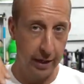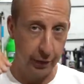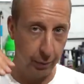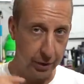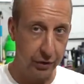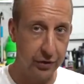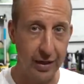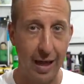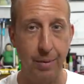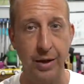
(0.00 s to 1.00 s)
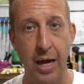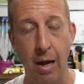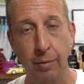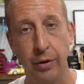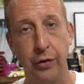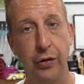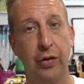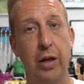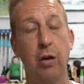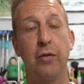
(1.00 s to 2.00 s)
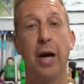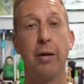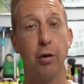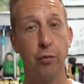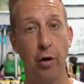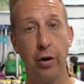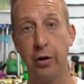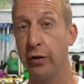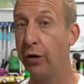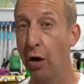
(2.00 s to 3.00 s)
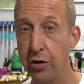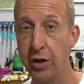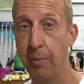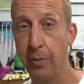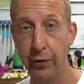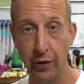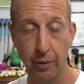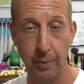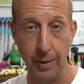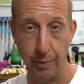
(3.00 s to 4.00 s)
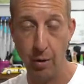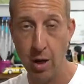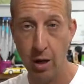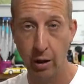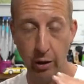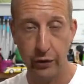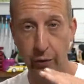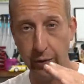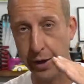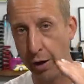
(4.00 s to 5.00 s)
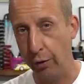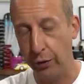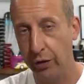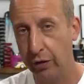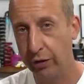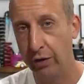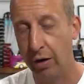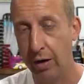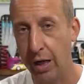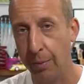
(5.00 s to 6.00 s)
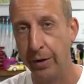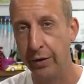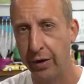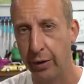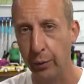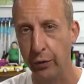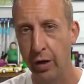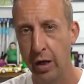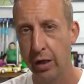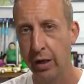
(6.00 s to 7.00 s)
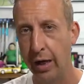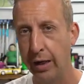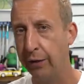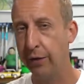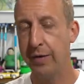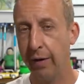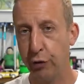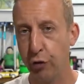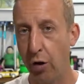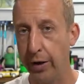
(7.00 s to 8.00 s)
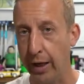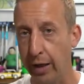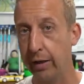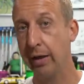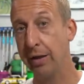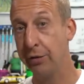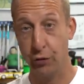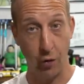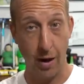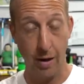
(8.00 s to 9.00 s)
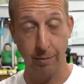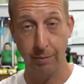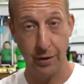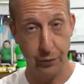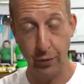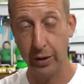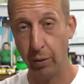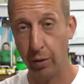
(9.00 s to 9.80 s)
is when you slam it down, because you see a lot of downhill riders, dirt jumpers, other people like to run the nose slightly up on the saddles. And if you've never tried it, try it. It's really